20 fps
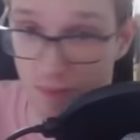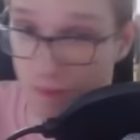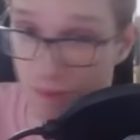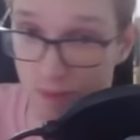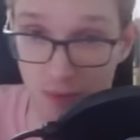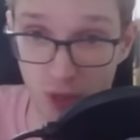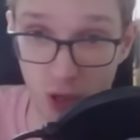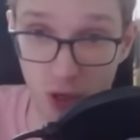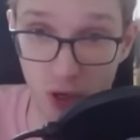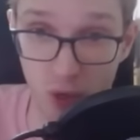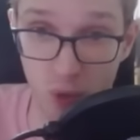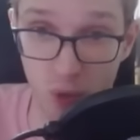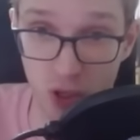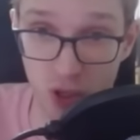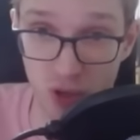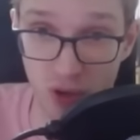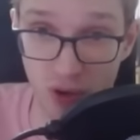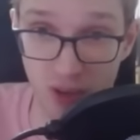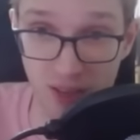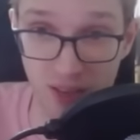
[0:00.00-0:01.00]
look at what
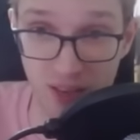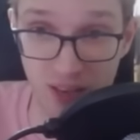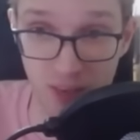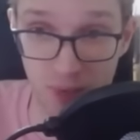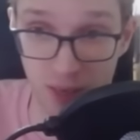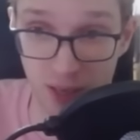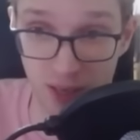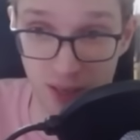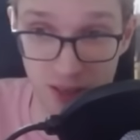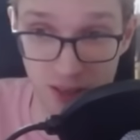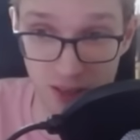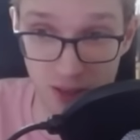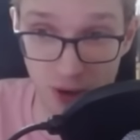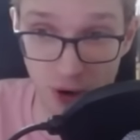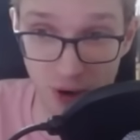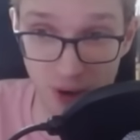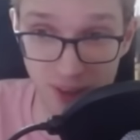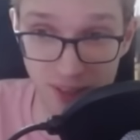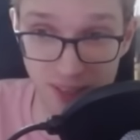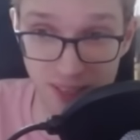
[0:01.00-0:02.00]
Strength Sap does. It
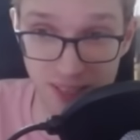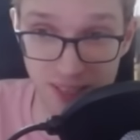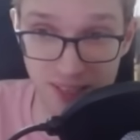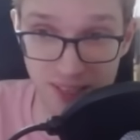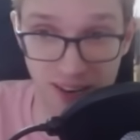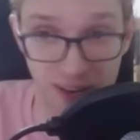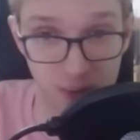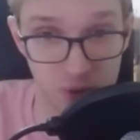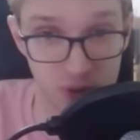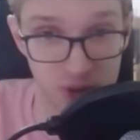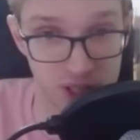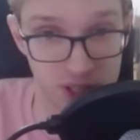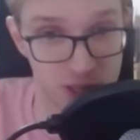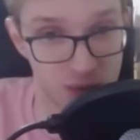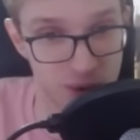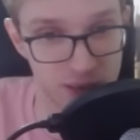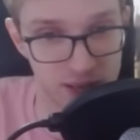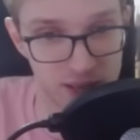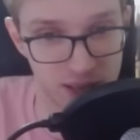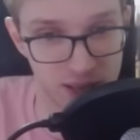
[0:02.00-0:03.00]
totally disables the
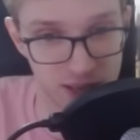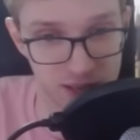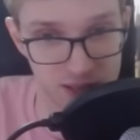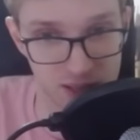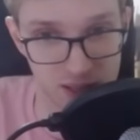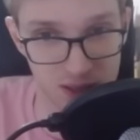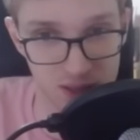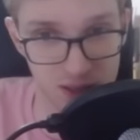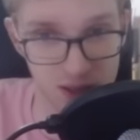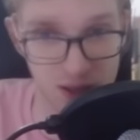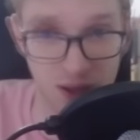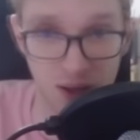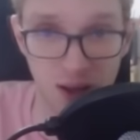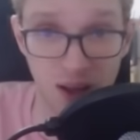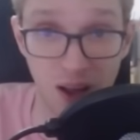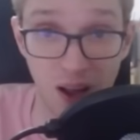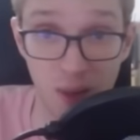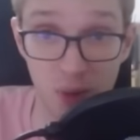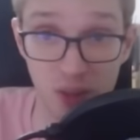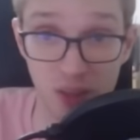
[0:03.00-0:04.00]
Great Tusk's
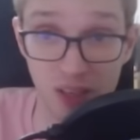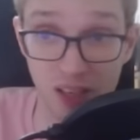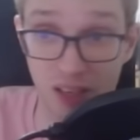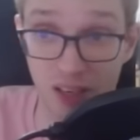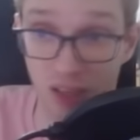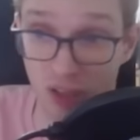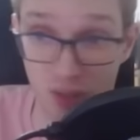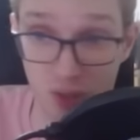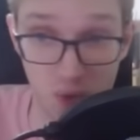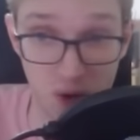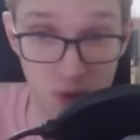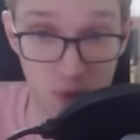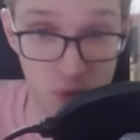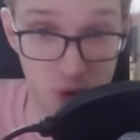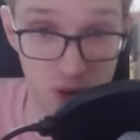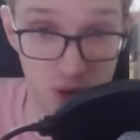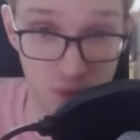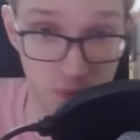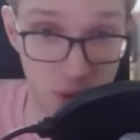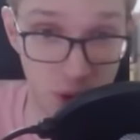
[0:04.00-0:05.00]
ability to sweep
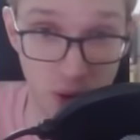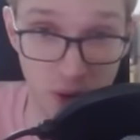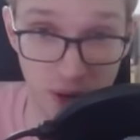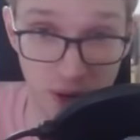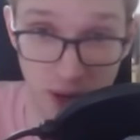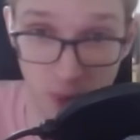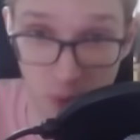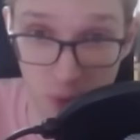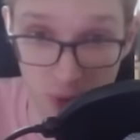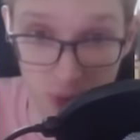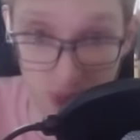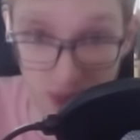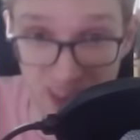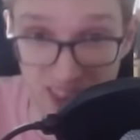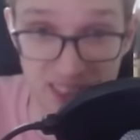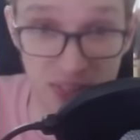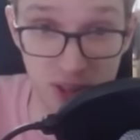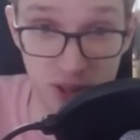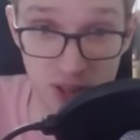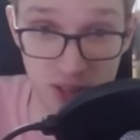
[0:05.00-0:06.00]
with Bulk Up.
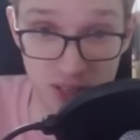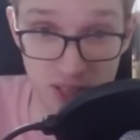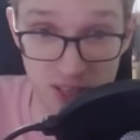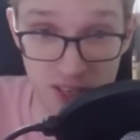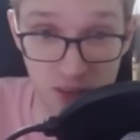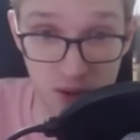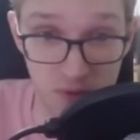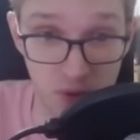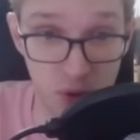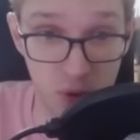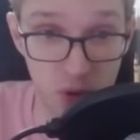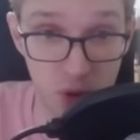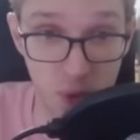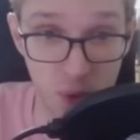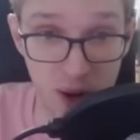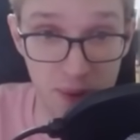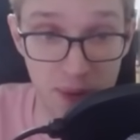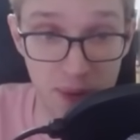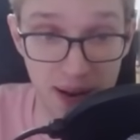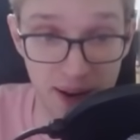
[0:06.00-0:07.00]
Heals itself all the
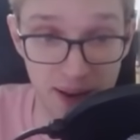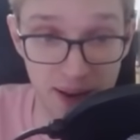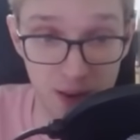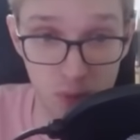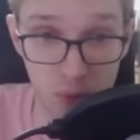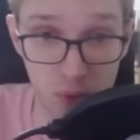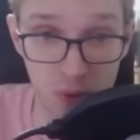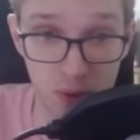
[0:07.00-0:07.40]
way back up.